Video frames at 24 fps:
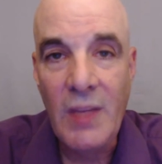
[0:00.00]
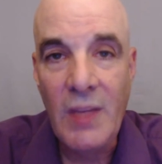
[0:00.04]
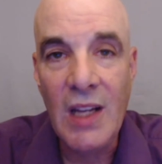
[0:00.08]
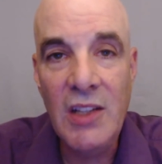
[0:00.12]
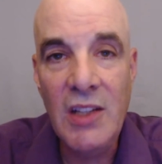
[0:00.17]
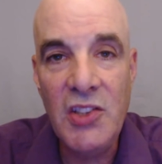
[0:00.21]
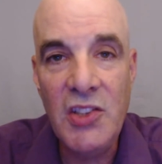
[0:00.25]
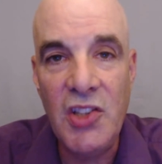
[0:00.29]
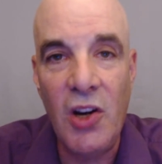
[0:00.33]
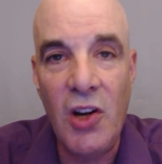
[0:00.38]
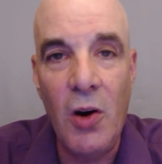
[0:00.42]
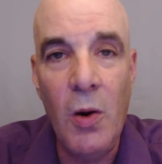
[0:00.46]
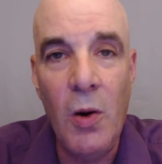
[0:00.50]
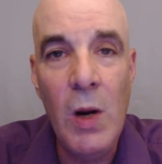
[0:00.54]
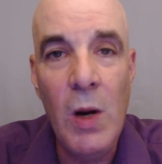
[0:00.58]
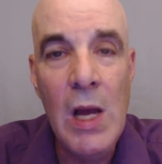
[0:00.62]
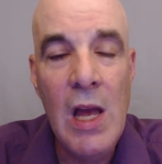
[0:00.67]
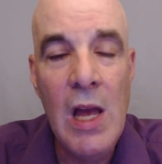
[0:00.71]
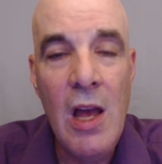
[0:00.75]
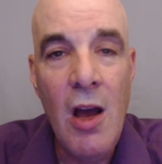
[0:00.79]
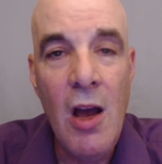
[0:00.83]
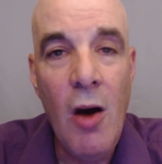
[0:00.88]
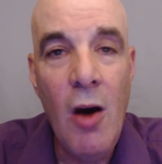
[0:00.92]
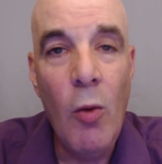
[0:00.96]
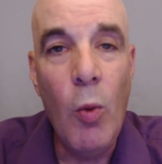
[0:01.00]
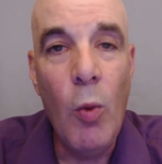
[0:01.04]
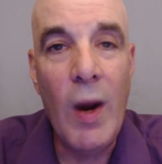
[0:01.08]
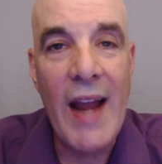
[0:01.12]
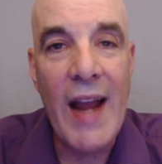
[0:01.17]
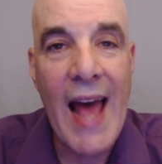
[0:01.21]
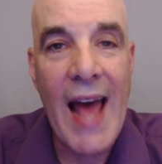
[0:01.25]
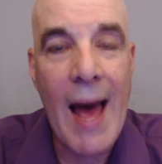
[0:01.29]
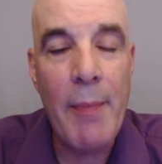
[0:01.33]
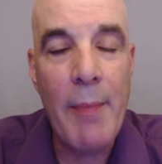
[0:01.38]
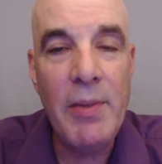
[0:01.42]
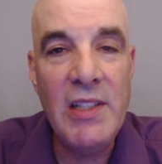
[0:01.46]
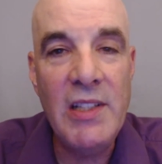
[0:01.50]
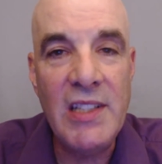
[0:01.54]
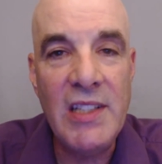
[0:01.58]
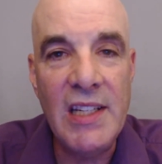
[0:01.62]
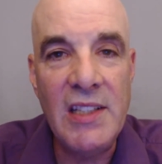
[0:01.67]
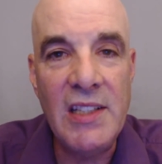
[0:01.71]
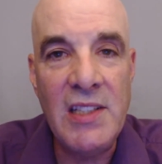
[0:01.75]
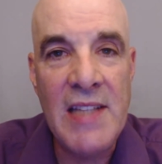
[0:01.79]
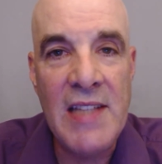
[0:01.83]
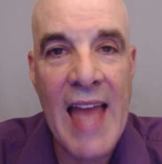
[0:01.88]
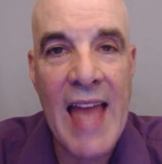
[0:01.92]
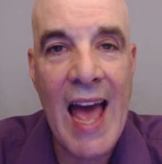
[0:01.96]
So what happens
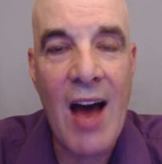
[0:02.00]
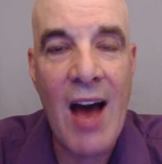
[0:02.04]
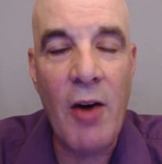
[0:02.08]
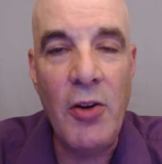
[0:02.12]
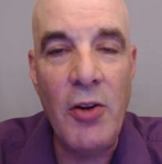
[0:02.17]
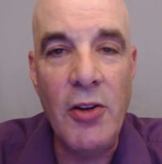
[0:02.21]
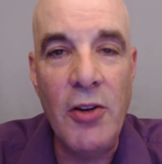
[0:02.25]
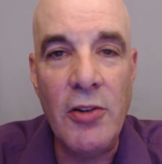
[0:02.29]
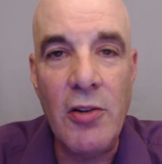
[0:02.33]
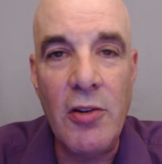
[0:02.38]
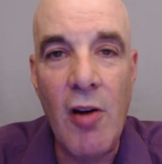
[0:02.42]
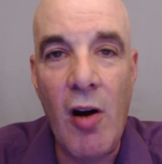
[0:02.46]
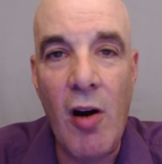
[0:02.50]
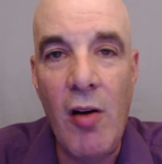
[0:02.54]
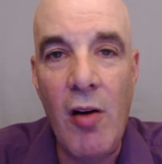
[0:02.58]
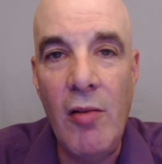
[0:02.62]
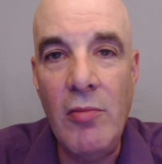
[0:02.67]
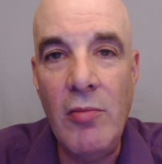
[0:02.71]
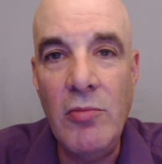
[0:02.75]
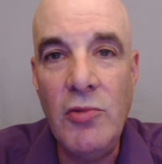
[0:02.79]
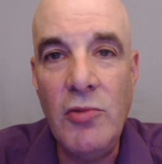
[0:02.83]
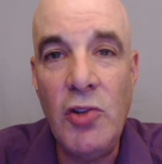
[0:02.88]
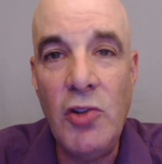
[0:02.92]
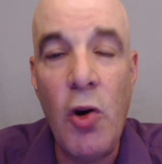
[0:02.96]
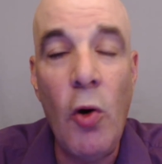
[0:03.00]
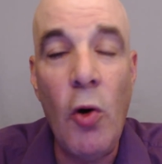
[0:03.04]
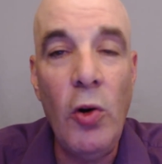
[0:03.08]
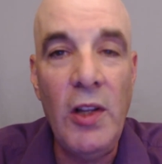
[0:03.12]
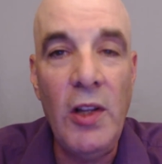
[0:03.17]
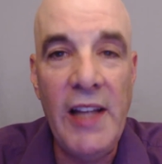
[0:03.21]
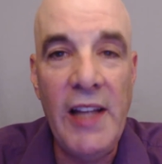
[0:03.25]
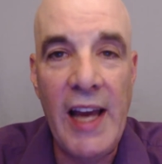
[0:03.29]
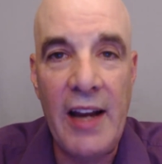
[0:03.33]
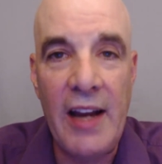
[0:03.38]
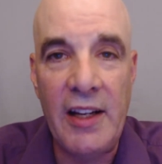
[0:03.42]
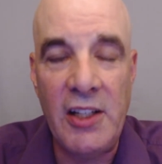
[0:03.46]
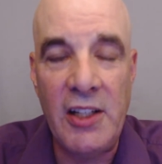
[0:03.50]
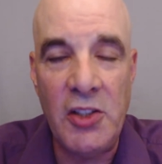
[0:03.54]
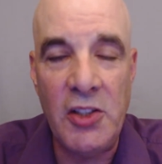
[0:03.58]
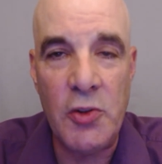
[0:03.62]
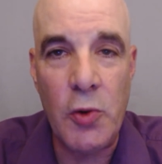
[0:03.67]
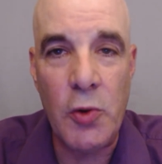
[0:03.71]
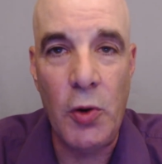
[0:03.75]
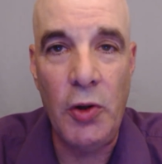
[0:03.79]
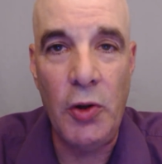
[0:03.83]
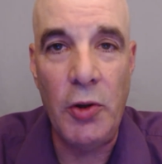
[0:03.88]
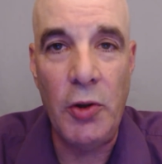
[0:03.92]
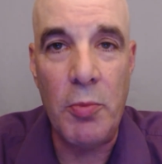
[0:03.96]
is now you're totally out of
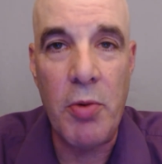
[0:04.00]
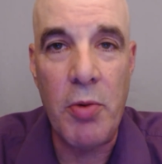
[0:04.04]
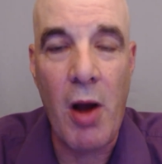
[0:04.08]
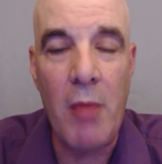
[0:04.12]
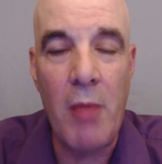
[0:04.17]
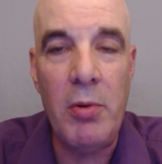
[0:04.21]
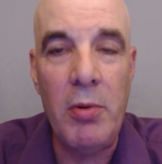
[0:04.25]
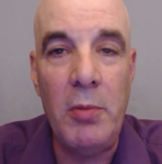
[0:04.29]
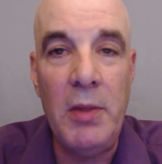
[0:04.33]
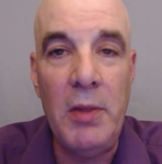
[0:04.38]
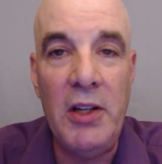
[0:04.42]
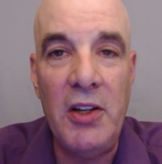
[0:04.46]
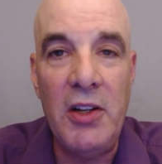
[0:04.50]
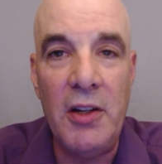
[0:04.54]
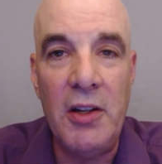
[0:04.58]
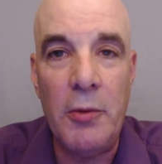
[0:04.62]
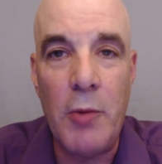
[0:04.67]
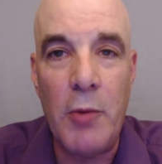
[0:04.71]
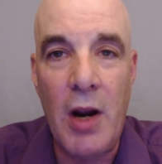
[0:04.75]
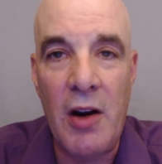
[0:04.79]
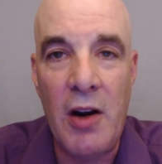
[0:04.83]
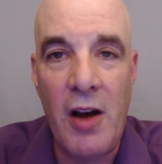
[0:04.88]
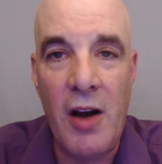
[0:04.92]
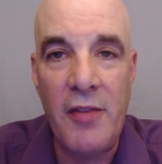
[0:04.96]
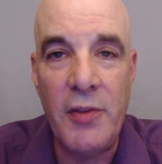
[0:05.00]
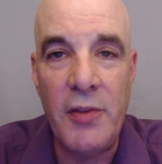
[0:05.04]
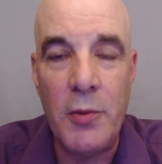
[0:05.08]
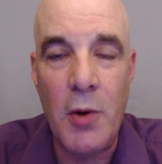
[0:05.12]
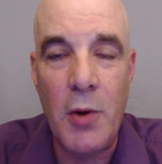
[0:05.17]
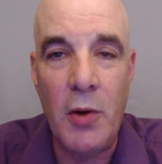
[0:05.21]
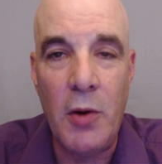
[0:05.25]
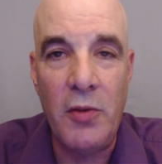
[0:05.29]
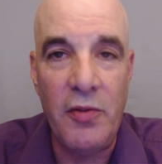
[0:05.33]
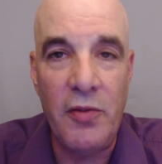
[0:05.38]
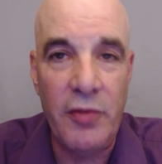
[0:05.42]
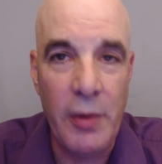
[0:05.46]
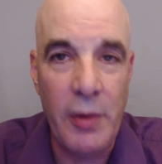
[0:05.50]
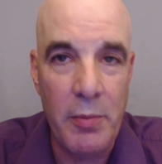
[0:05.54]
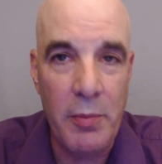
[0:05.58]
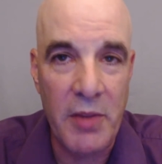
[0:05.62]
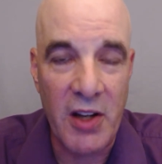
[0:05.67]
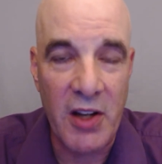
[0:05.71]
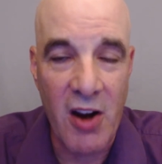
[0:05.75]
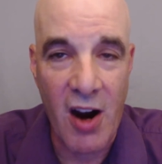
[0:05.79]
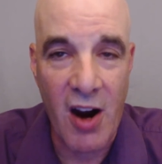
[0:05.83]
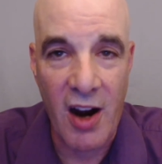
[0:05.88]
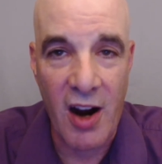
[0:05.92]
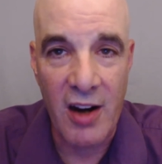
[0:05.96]
control. You're probably going to run off the road and flip the
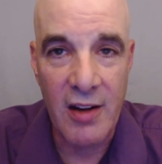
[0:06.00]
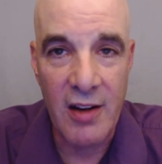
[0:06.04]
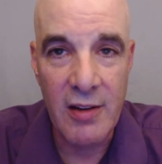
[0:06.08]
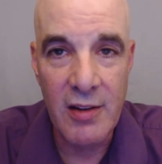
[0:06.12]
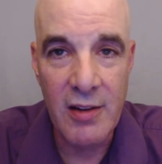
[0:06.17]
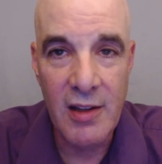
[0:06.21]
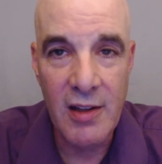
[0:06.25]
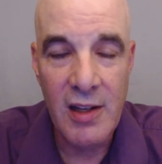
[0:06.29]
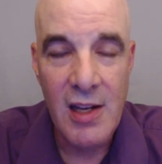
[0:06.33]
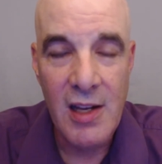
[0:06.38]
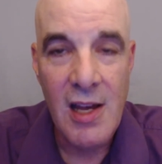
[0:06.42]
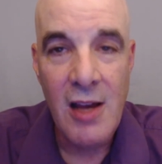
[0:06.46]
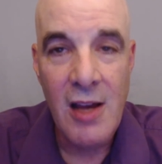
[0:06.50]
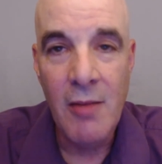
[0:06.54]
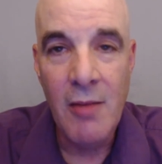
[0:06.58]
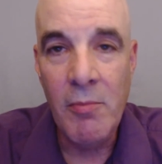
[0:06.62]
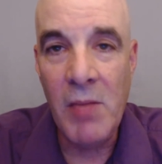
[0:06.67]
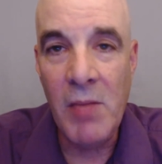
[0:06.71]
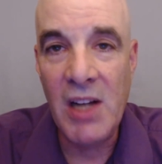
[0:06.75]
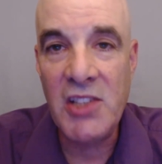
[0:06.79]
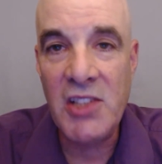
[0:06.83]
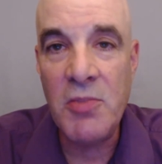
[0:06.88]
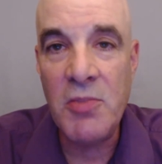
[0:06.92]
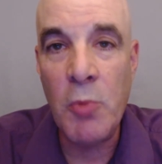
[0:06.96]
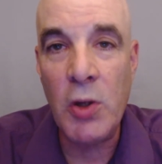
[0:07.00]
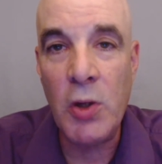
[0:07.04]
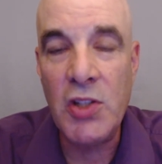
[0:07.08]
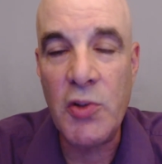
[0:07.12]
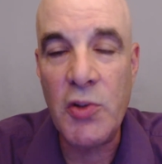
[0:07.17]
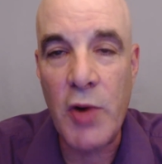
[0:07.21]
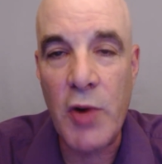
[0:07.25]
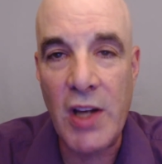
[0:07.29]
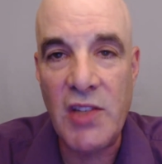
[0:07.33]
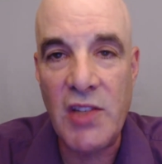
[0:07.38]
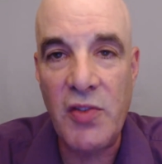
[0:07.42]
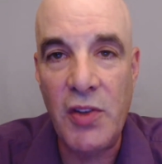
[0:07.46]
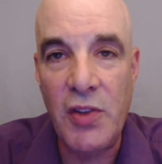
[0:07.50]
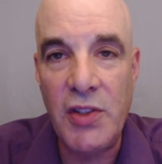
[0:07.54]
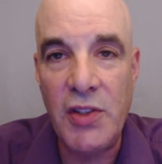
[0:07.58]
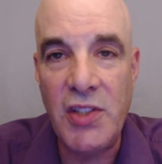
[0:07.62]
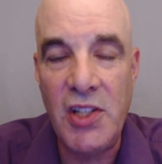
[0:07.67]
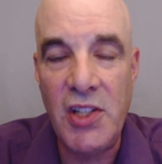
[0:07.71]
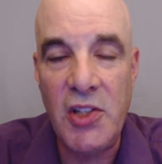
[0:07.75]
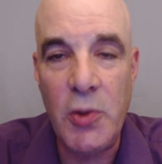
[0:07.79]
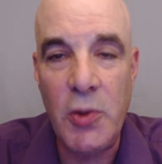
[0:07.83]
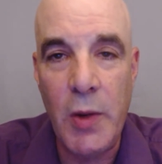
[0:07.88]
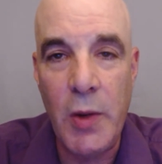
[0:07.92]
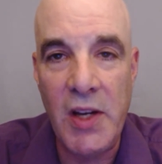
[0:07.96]
car. Much more stressful
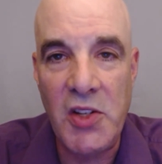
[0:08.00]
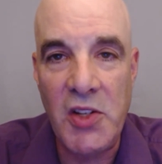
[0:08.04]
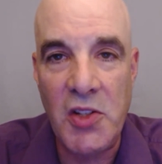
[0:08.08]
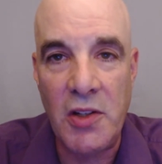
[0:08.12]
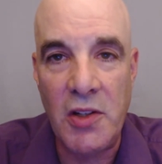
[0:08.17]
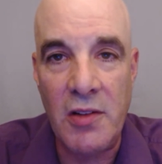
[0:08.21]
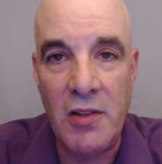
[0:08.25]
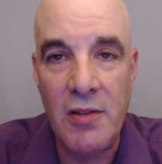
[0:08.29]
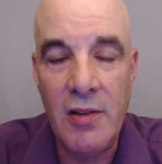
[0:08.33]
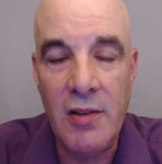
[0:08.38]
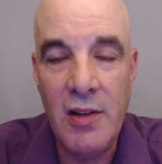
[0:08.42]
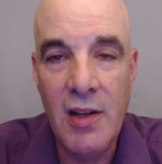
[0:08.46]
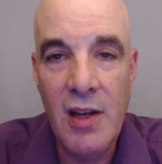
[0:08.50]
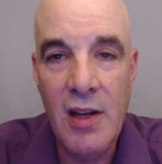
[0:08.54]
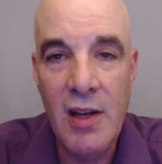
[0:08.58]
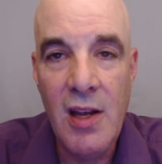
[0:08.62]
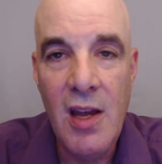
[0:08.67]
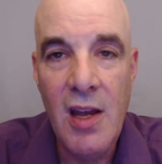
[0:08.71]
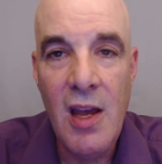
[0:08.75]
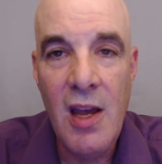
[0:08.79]
situation.